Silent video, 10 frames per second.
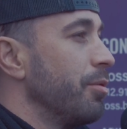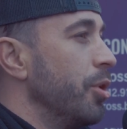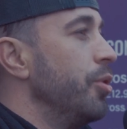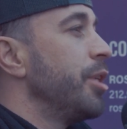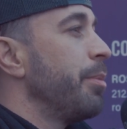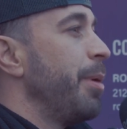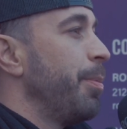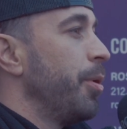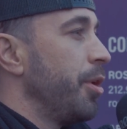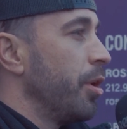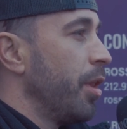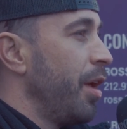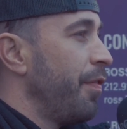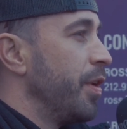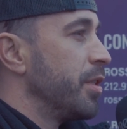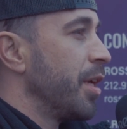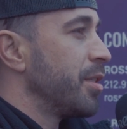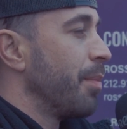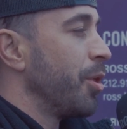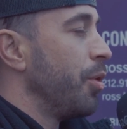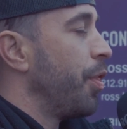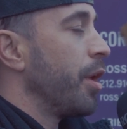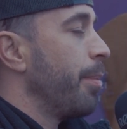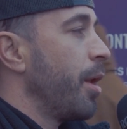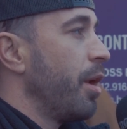losing people in your life, and is that something you think about